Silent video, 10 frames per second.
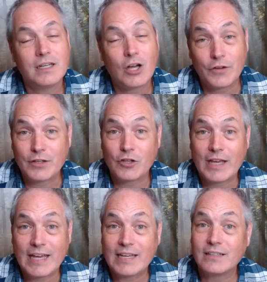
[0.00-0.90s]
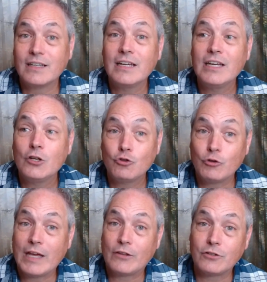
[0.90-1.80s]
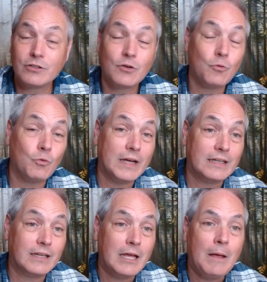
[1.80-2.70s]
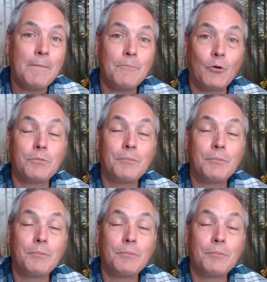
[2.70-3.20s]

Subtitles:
On the other hand, together, when both